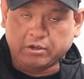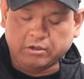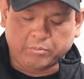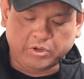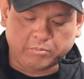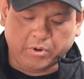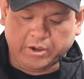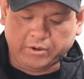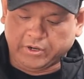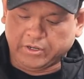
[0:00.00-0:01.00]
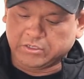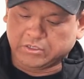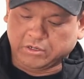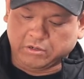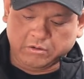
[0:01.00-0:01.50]
a bigger battery,
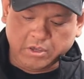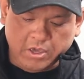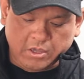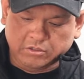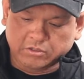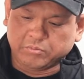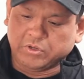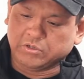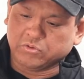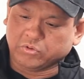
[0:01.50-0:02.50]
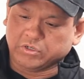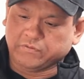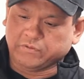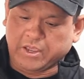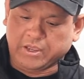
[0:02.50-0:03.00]
so this would be a source
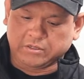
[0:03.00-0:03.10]
for that.